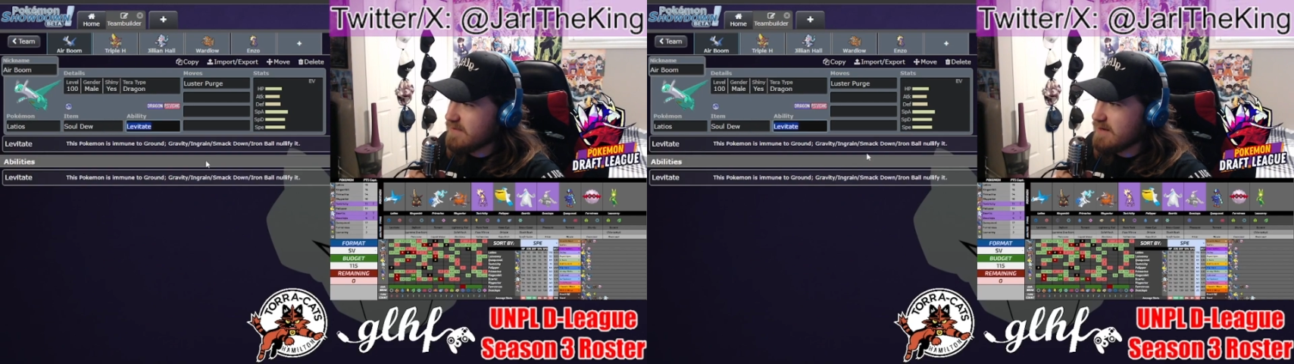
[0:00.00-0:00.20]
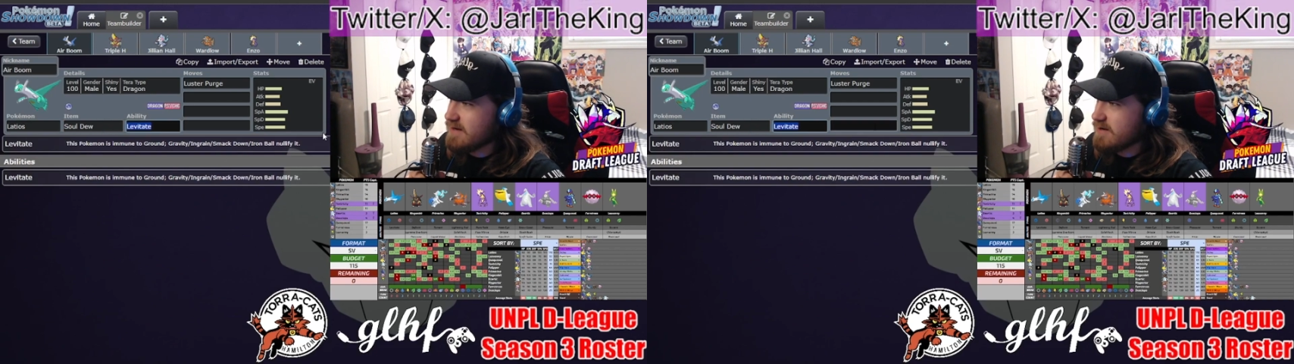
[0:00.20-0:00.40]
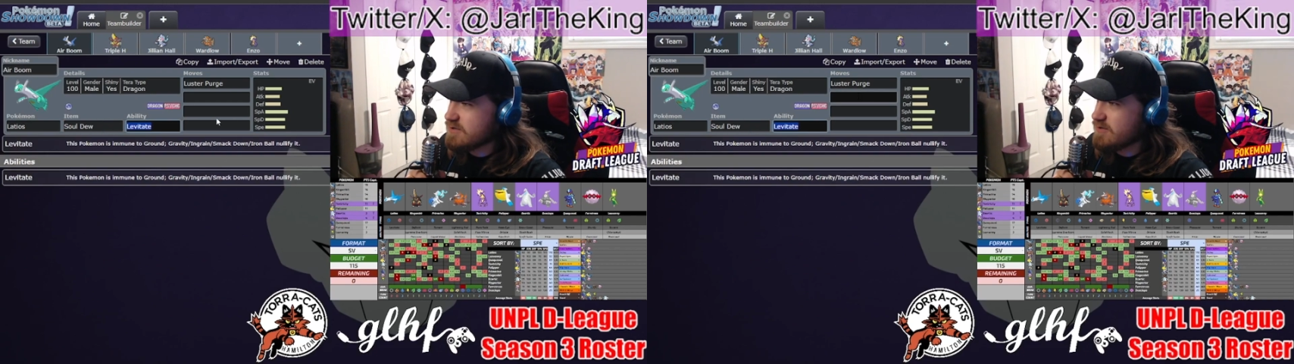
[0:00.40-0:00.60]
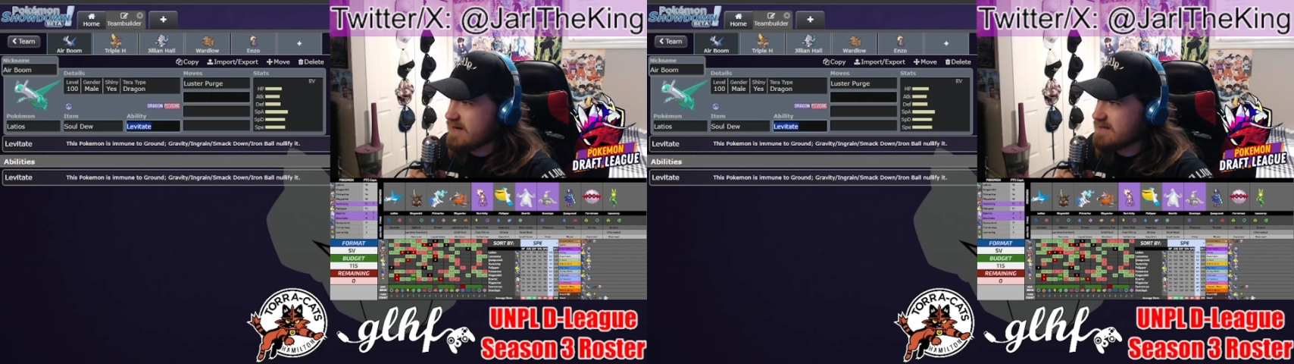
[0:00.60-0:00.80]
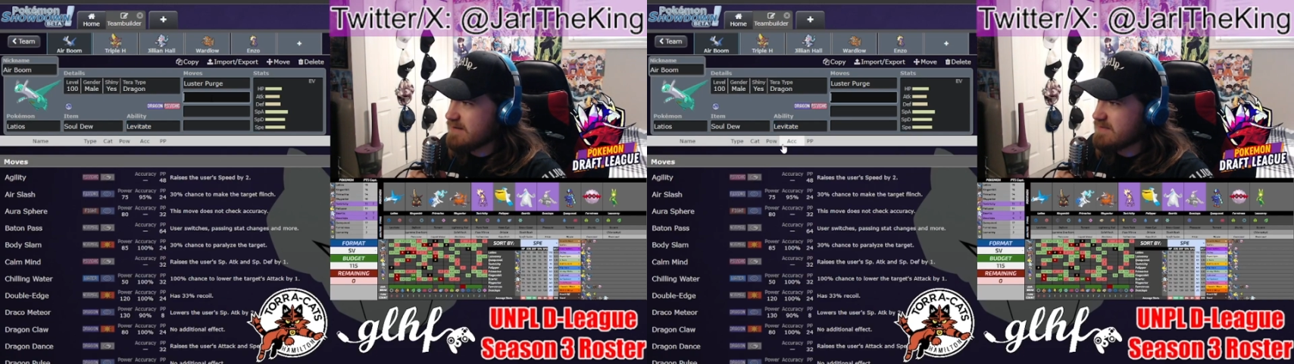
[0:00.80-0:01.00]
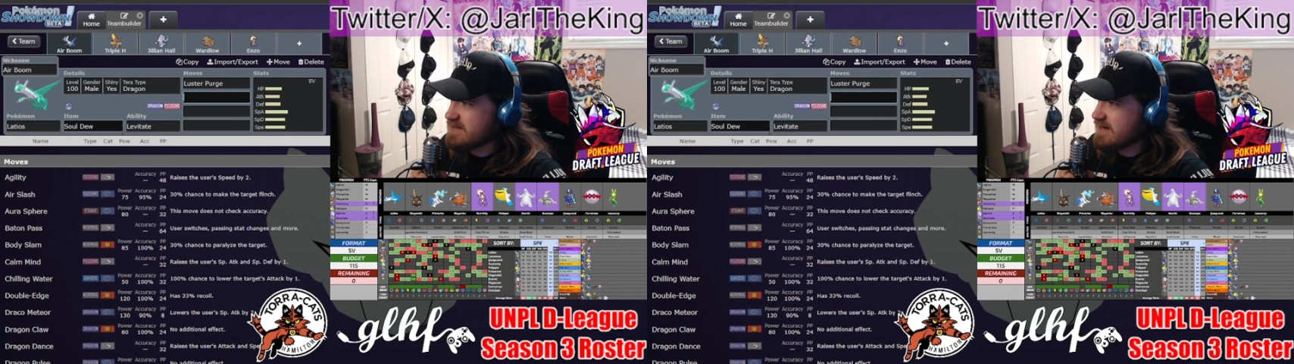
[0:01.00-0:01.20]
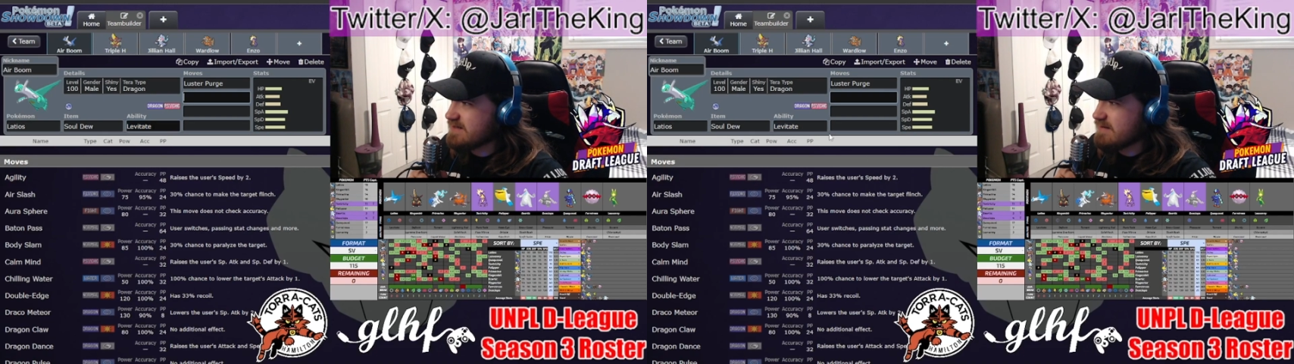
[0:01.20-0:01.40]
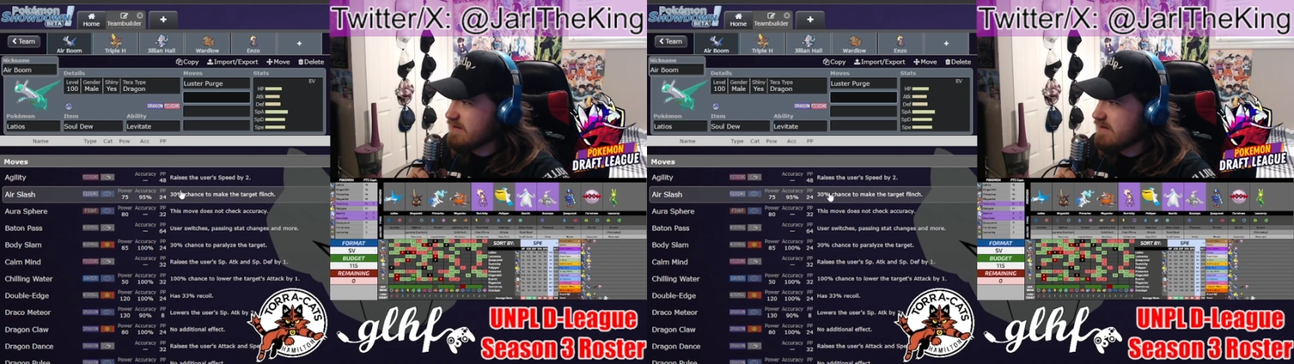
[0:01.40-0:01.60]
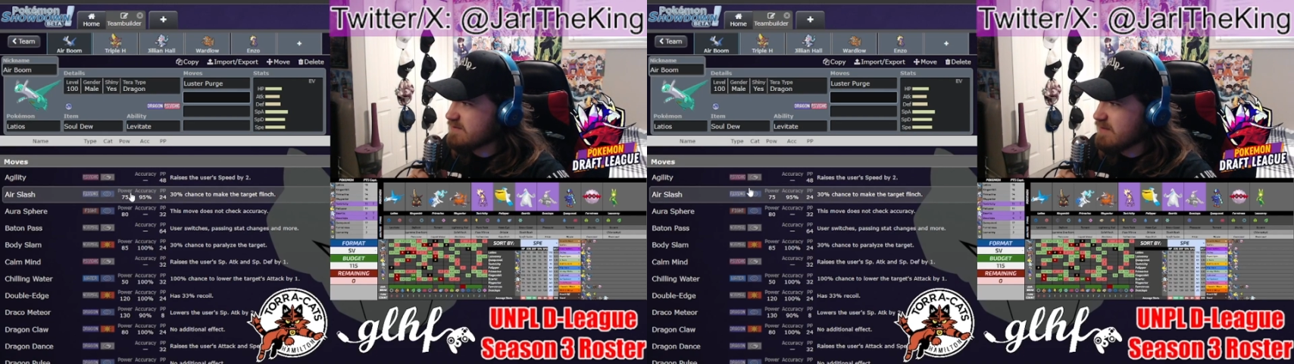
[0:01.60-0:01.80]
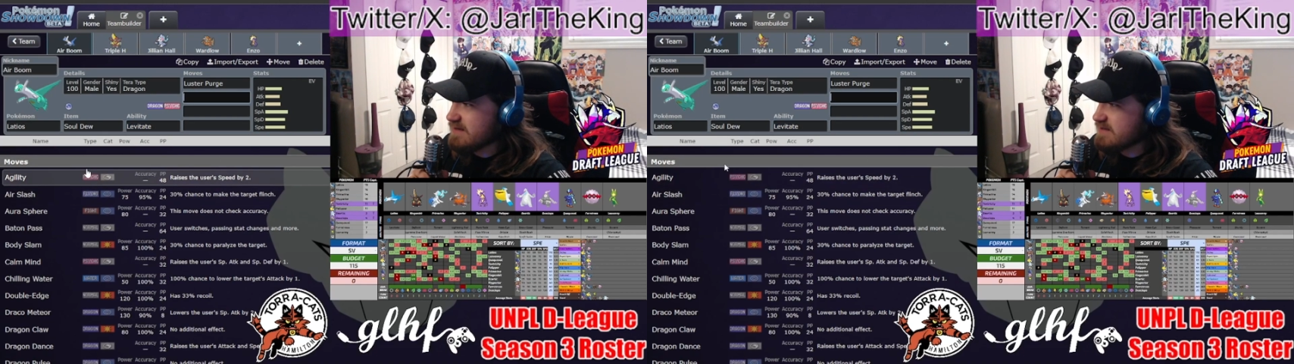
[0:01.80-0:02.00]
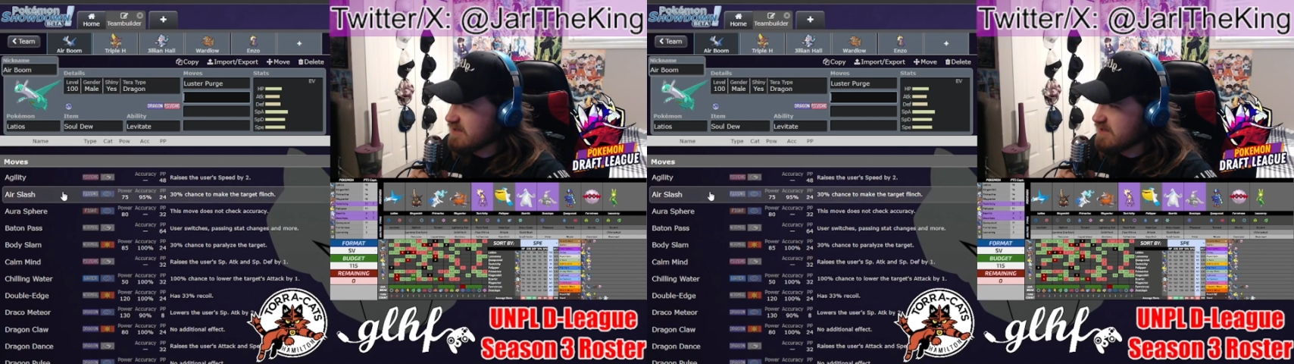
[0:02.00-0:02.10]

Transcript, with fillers: our dragon type and psychic type moves, but it's got